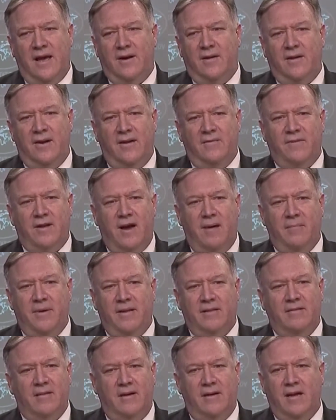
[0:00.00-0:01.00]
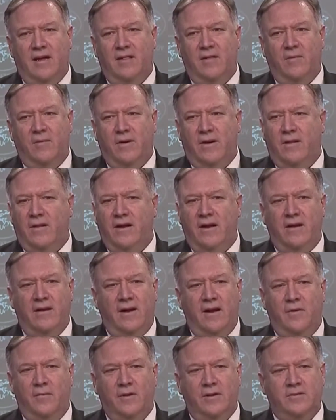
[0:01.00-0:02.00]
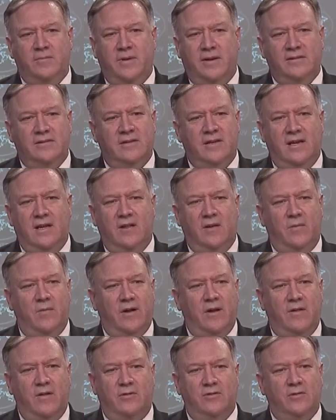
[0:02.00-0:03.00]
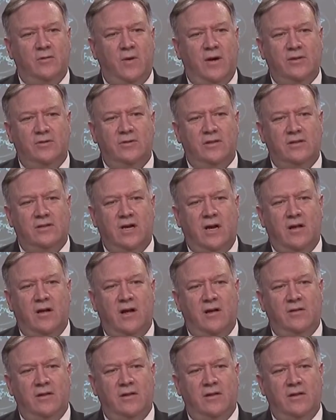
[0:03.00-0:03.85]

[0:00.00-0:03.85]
Yeah, I don't have comments on either one of, in response to either one of those questions.